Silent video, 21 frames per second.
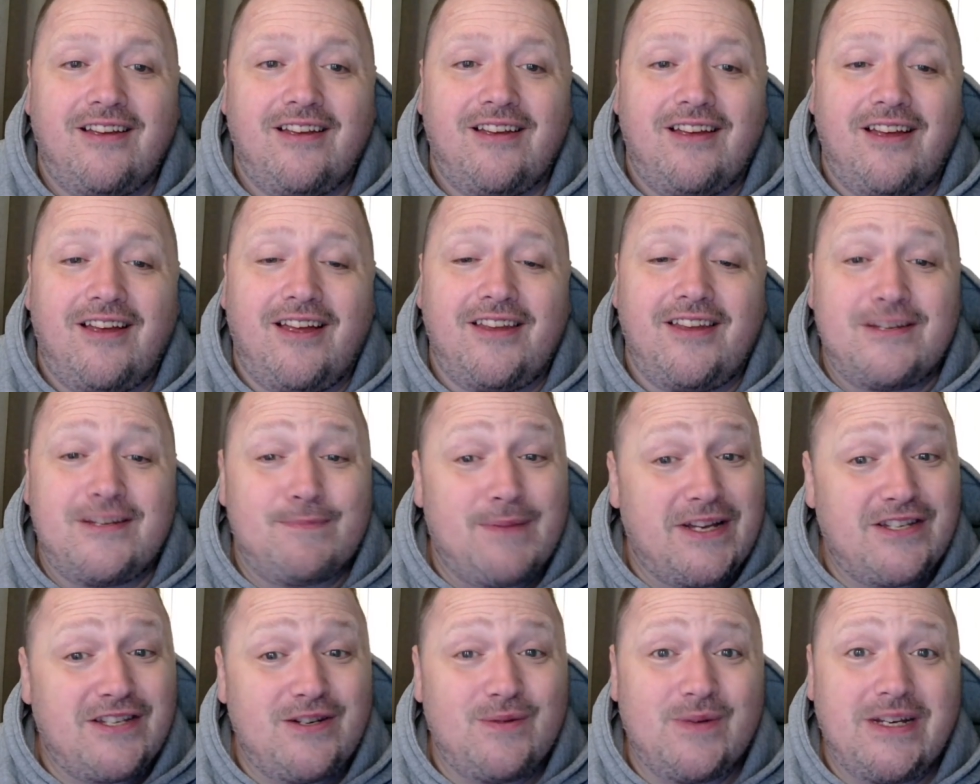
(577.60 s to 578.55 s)
and it's
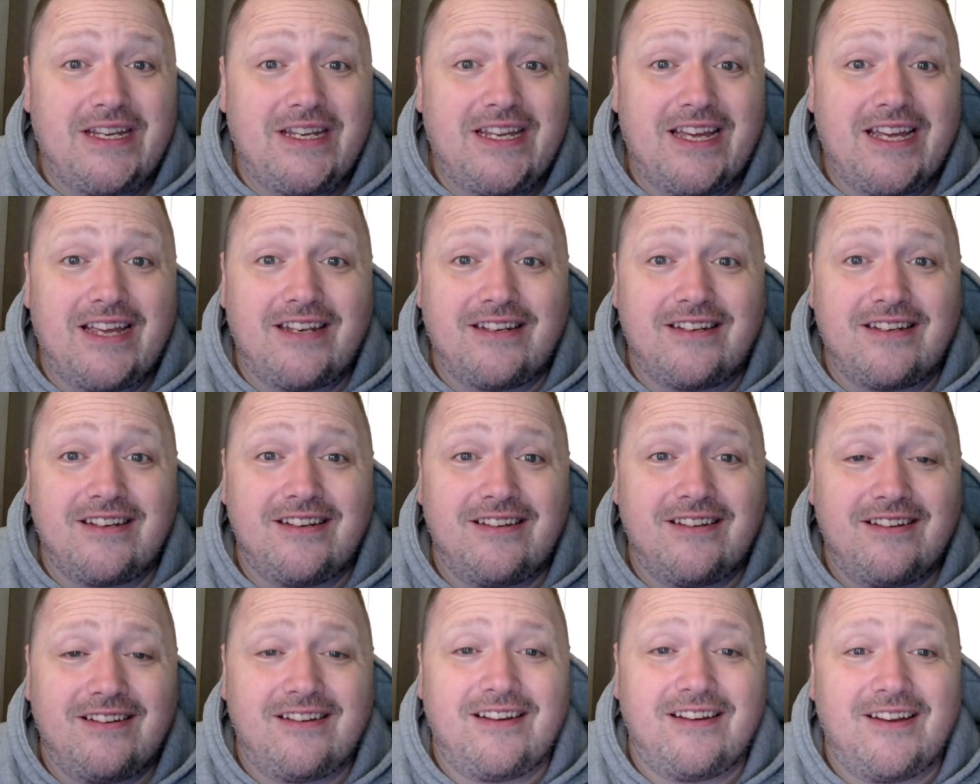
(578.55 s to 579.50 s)
Magic Weekend.
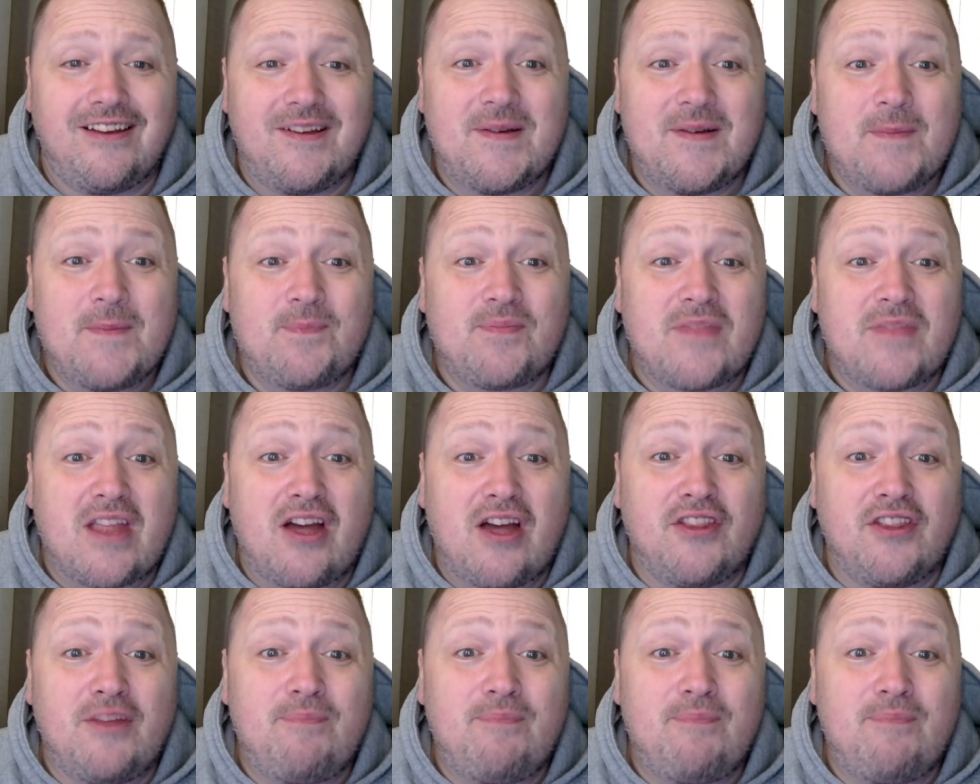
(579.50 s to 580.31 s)
On the